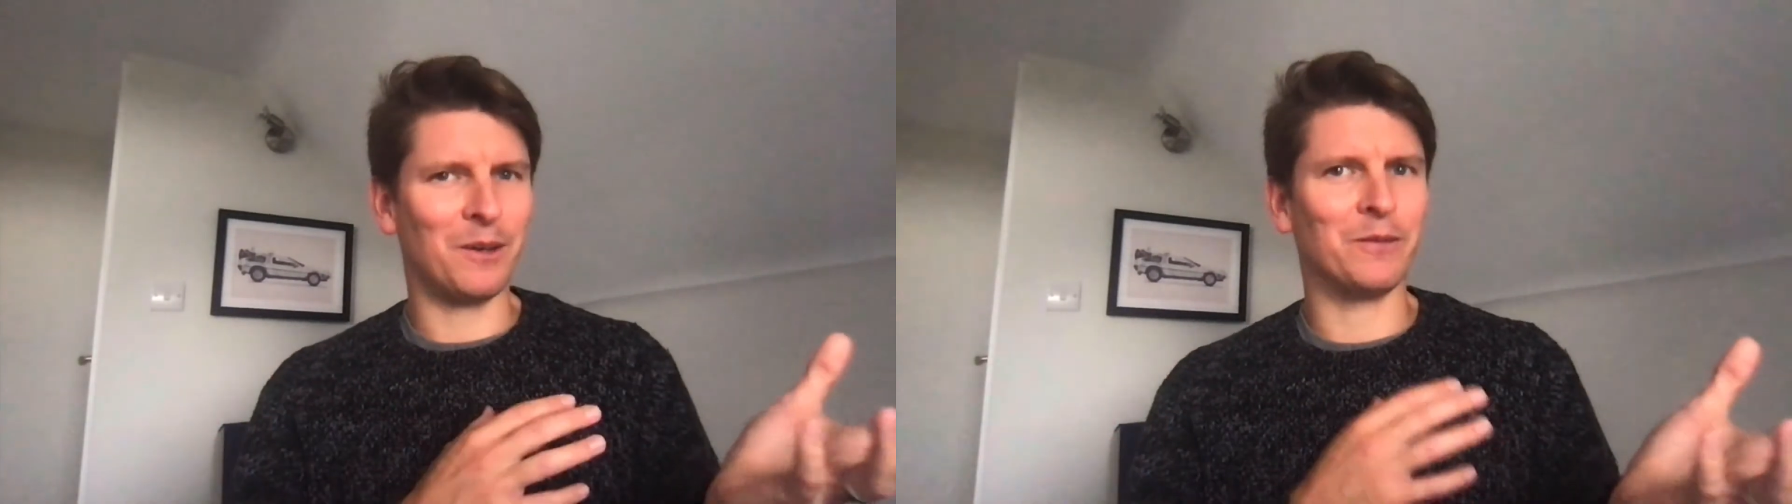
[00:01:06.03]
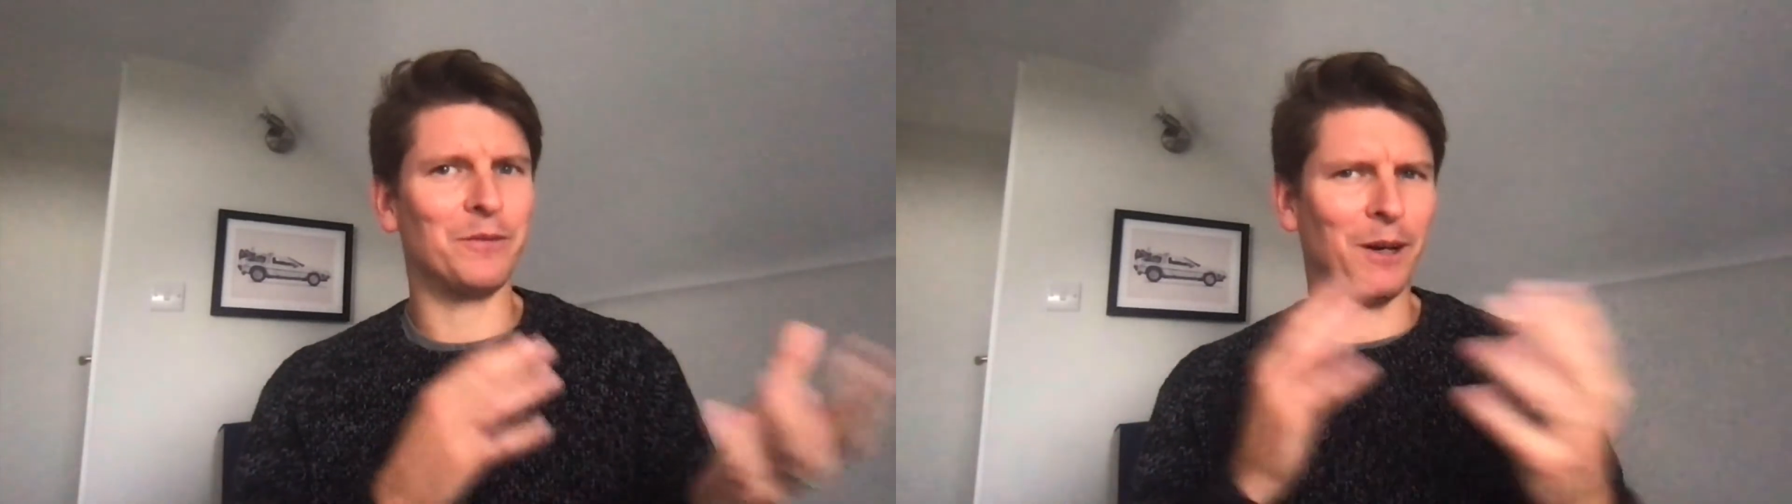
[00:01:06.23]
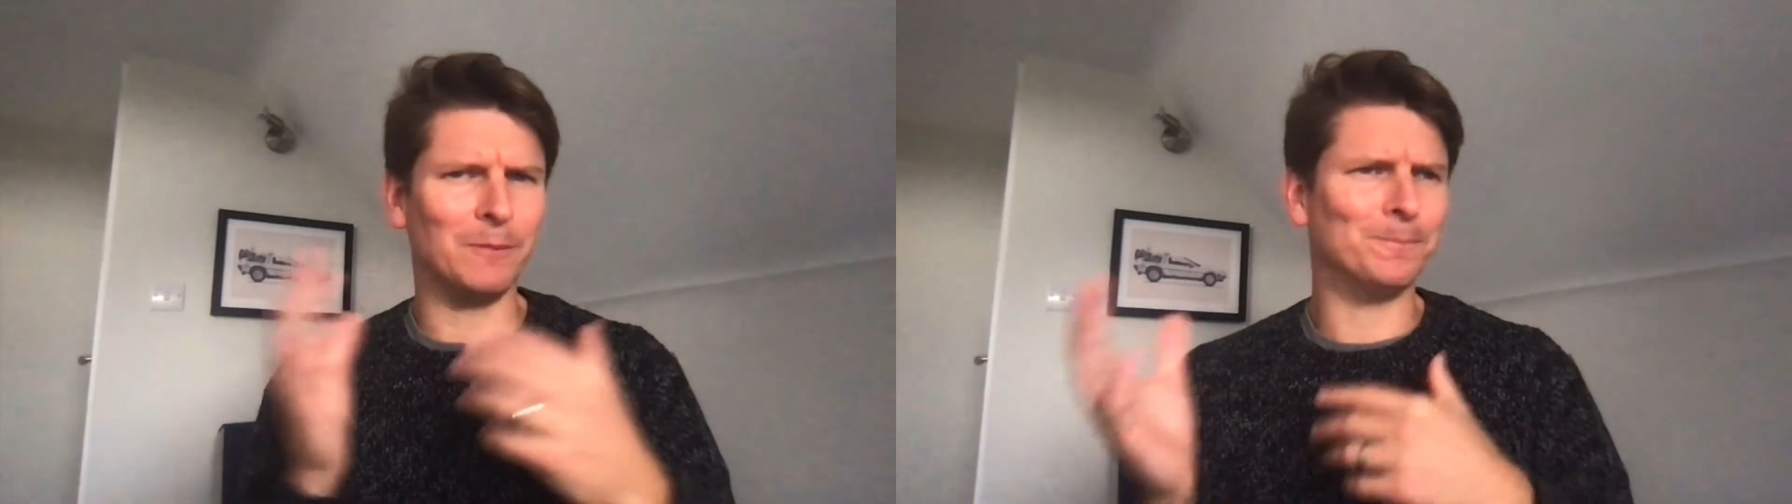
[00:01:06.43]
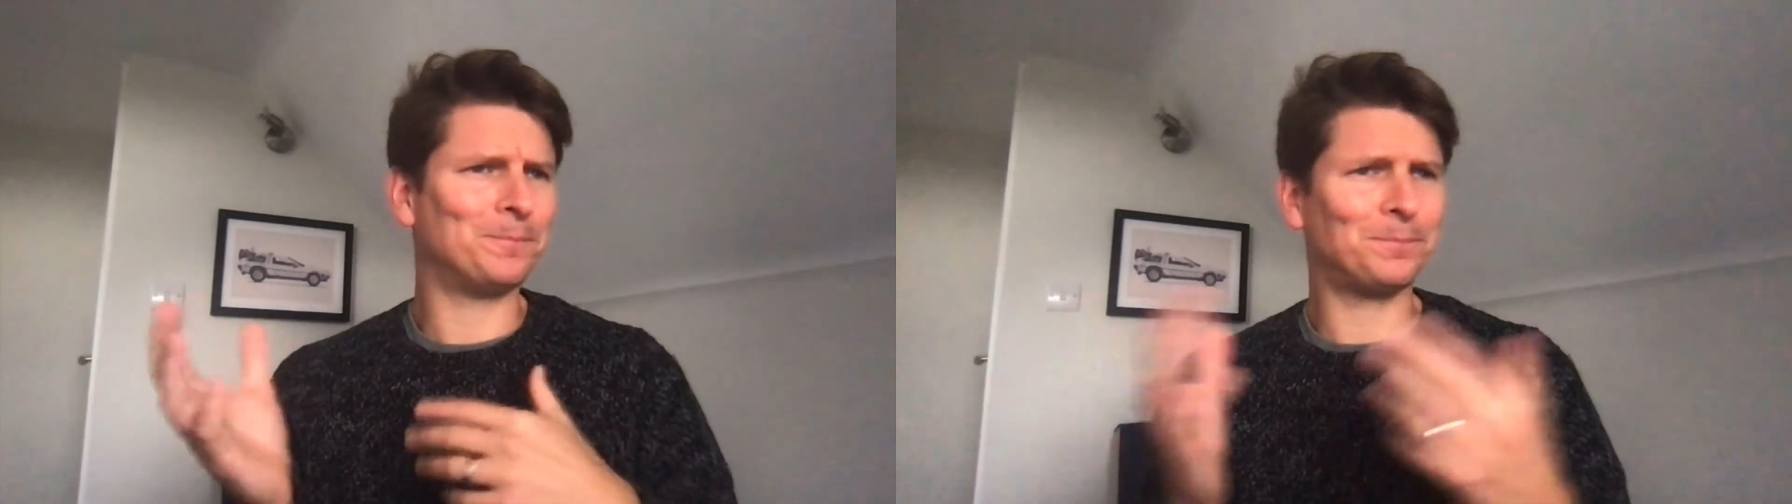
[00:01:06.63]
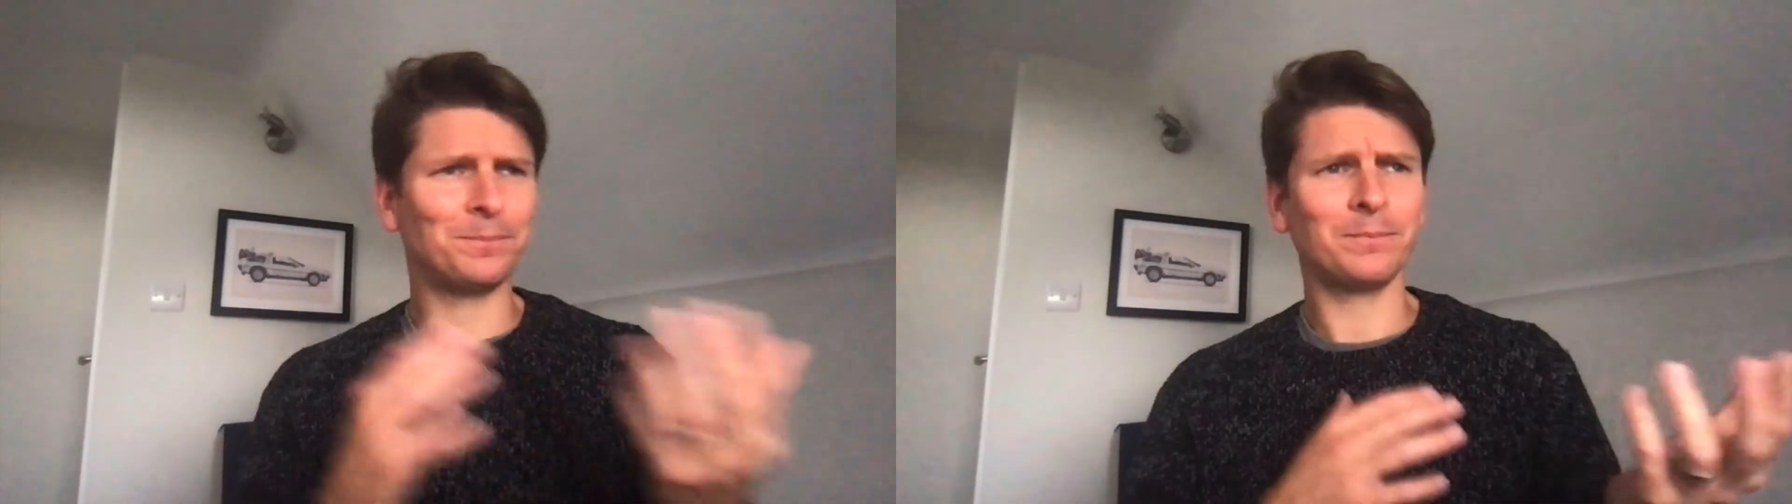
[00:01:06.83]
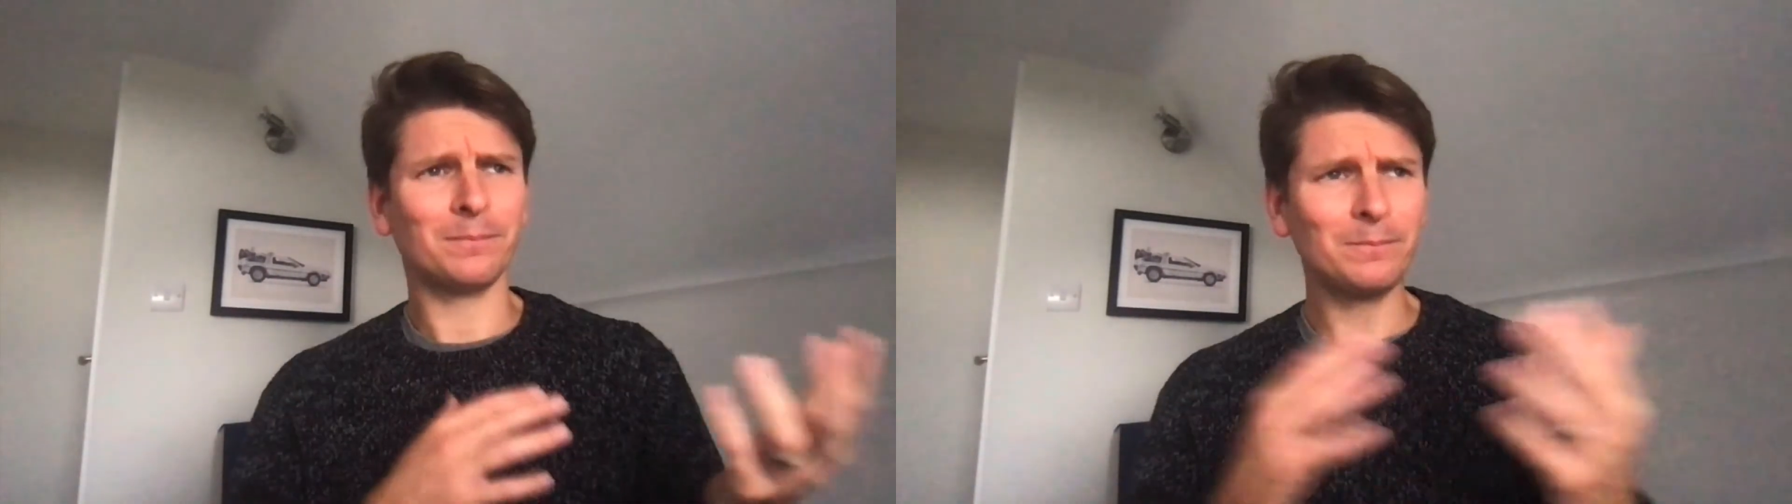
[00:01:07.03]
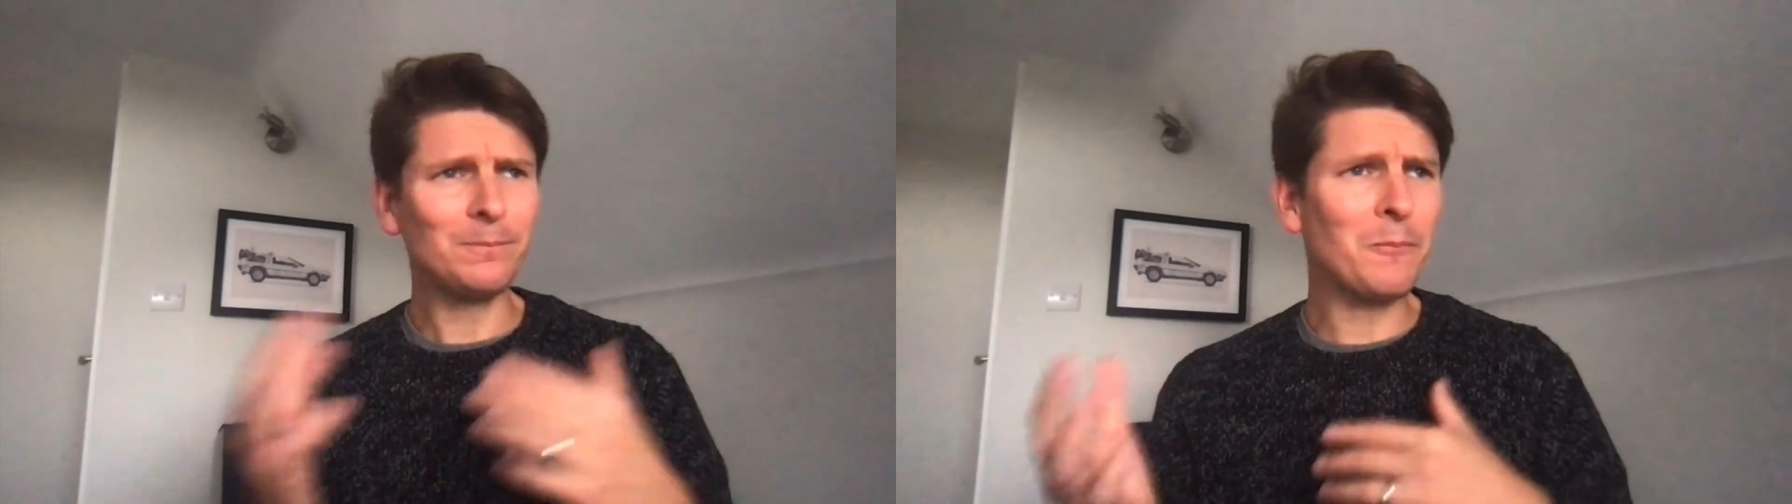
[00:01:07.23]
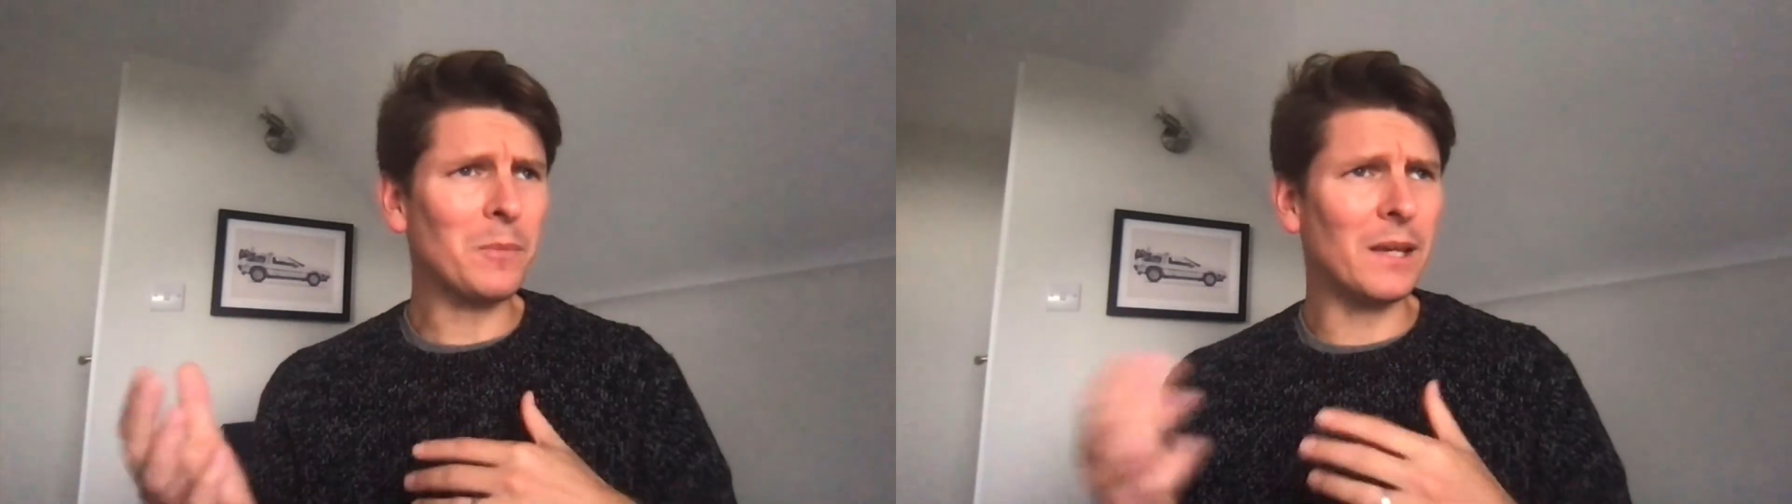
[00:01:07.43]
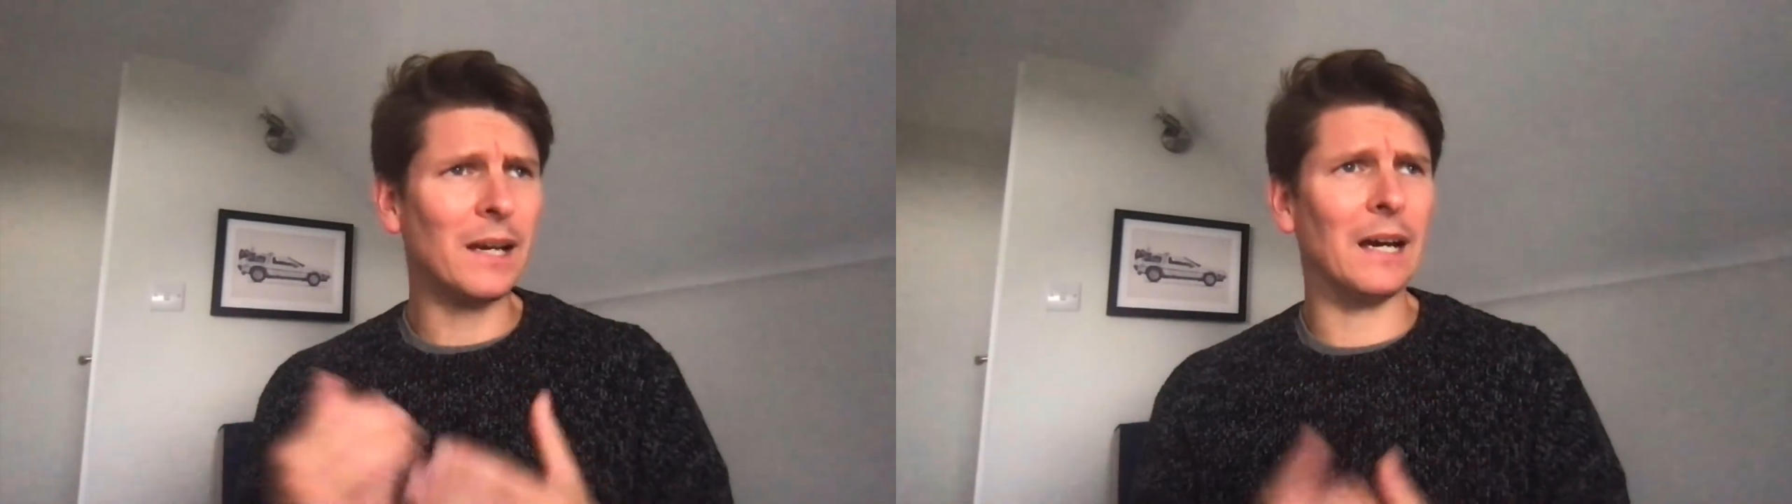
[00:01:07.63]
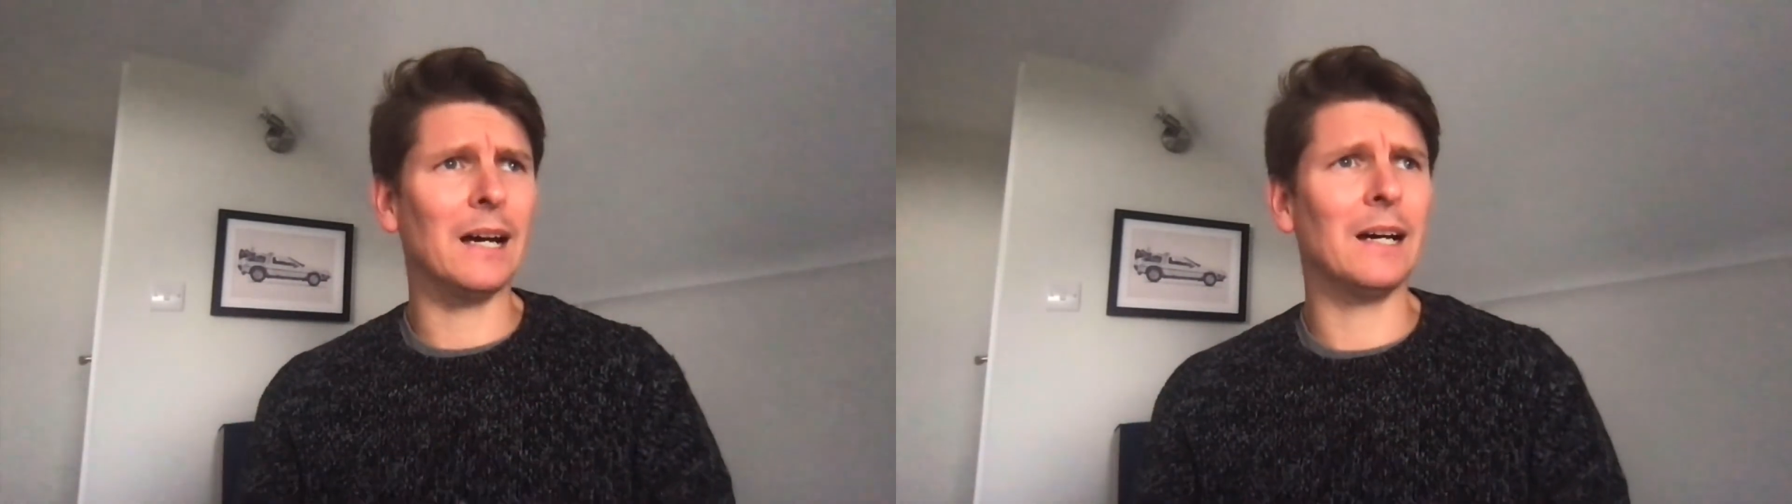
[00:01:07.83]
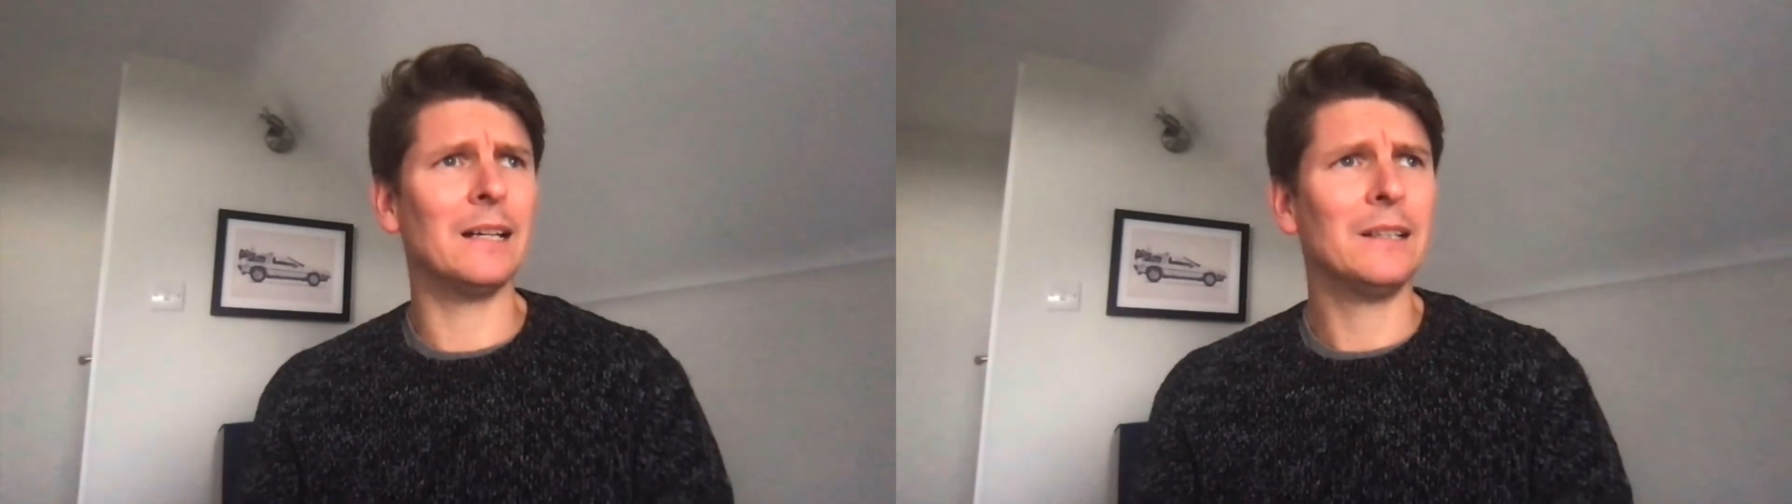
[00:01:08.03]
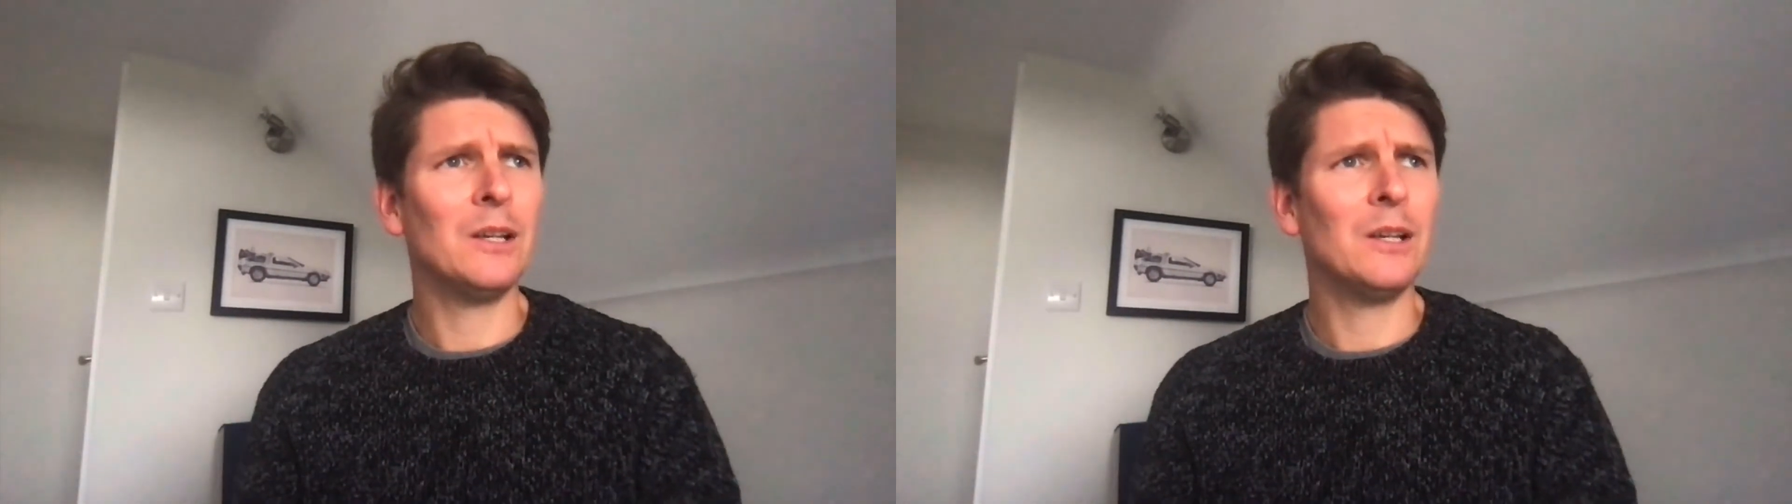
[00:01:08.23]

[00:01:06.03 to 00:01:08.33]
of,